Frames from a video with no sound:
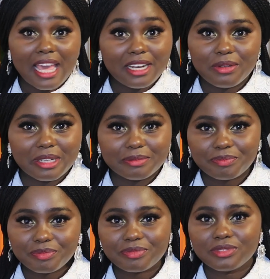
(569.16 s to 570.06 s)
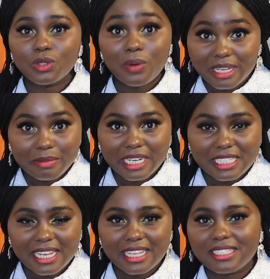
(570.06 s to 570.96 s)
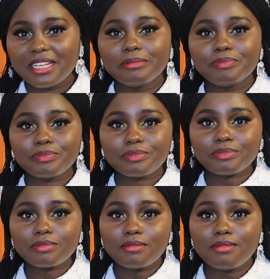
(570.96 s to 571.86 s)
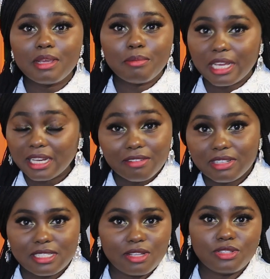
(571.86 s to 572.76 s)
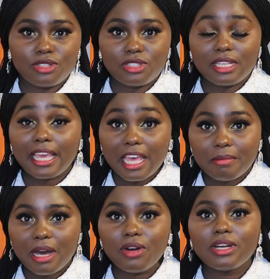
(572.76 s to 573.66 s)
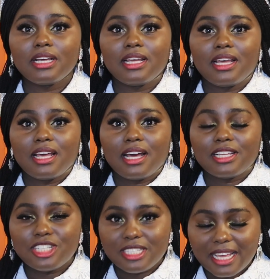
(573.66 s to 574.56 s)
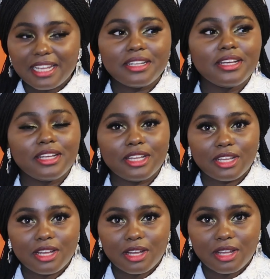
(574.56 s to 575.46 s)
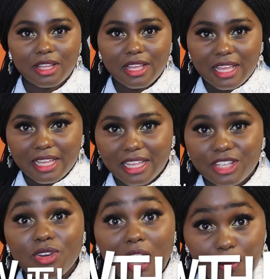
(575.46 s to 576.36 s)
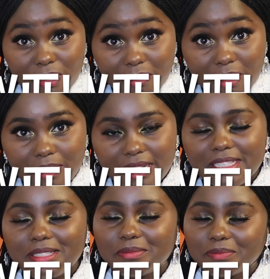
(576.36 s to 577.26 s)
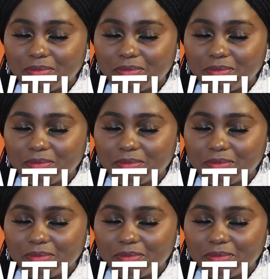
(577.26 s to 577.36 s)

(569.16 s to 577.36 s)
Anyway, 20 minutes later, my lovely sales associate came out and she said, can you come with me, please?